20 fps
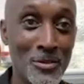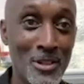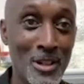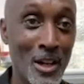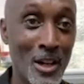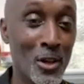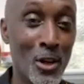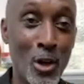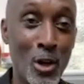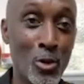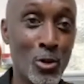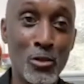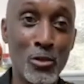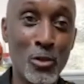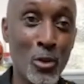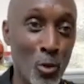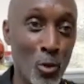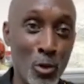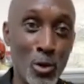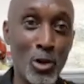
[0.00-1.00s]
I know you've
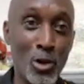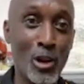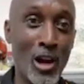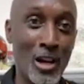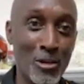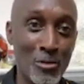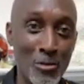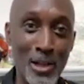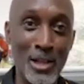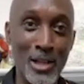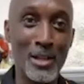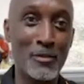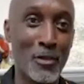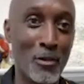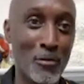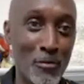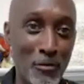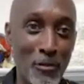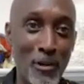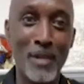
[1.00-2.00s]
got all the luck already
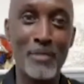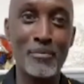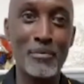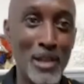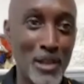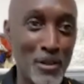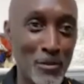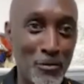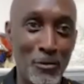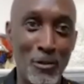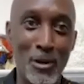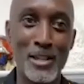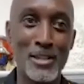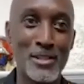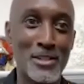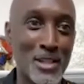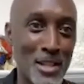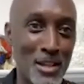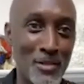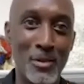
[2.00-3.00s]
from family,
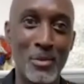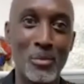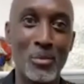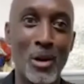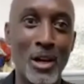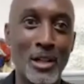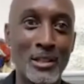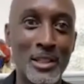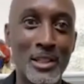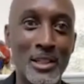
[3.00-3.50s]
friends and everyone.